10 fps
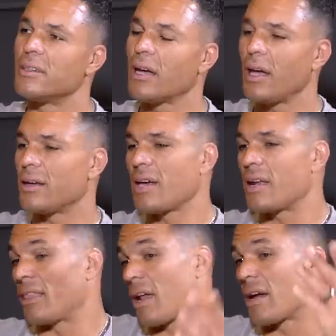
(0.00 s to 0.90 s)
Yeah, you
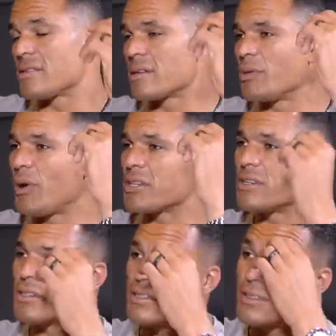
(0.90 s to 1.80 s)
got, a lot of guys are going to be
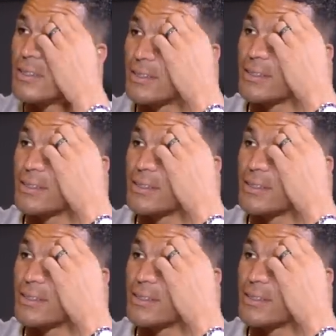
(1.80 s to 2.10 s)
washing dishes.